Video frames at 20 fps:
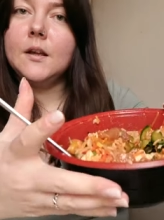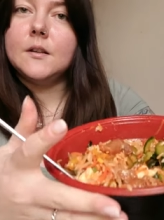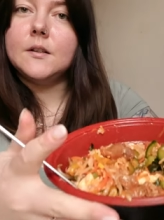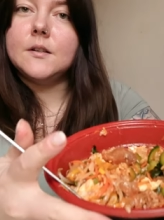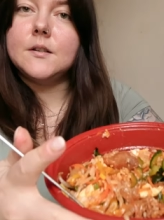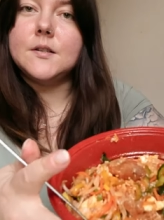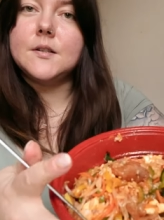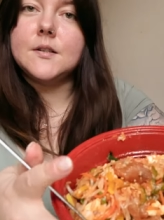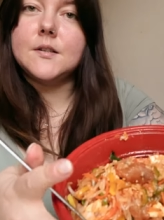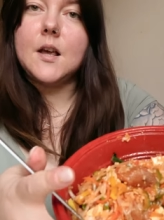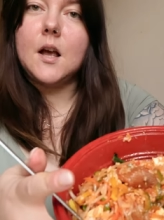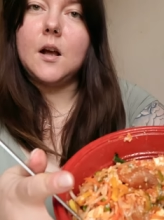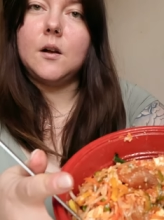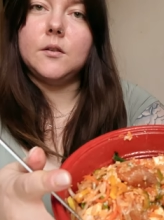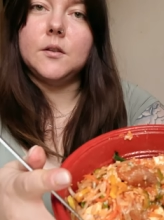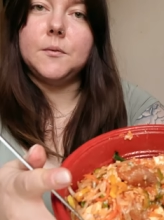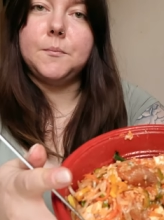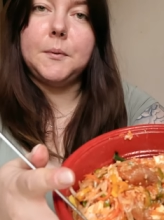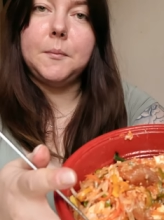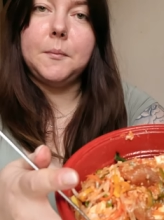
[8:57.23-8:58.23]
This is how
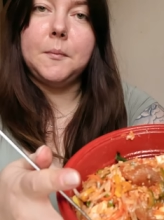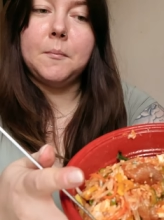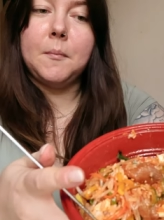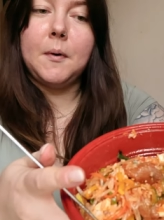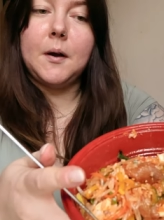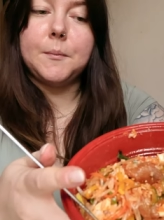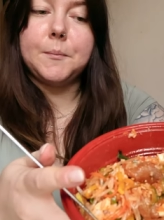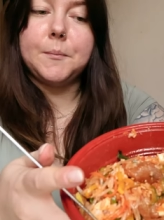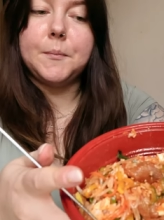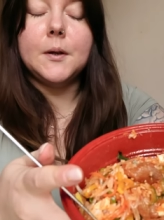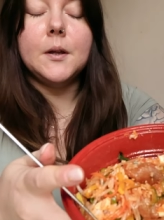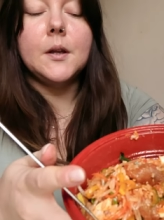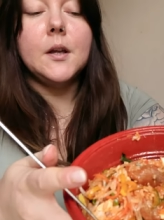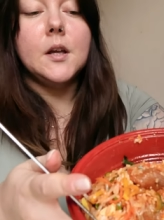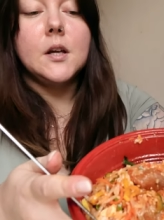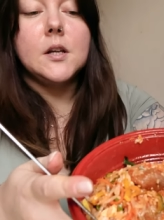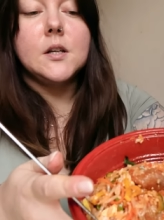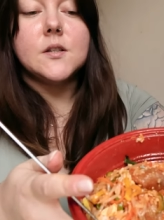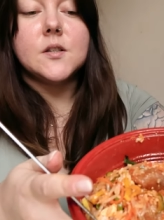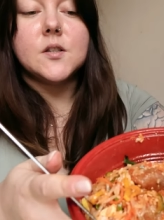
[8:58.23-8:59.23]
the bibimbap
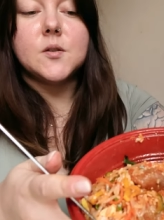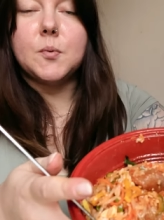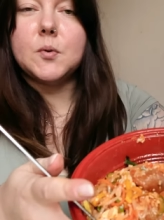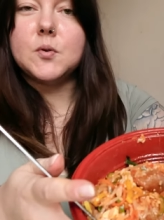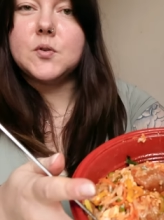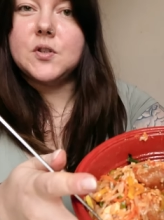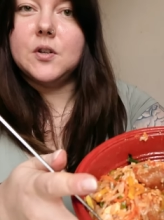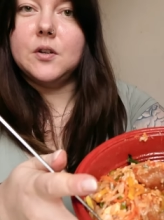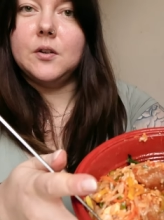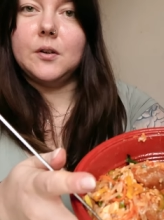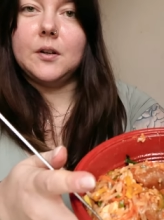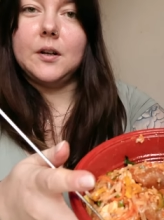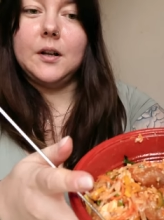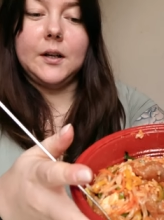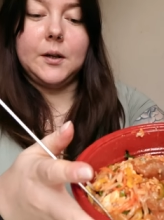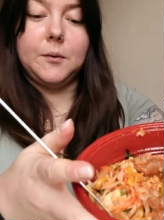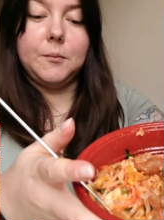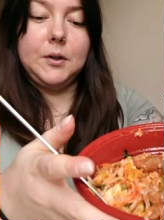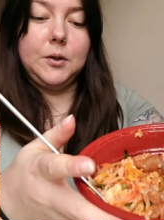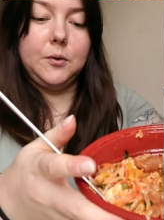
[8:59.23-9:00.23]
is supposed to look
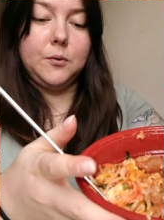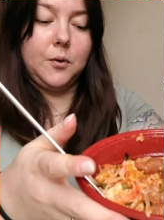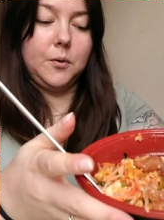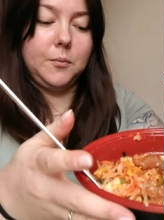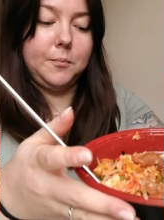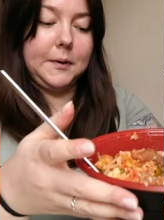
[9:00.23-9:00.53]
like when you all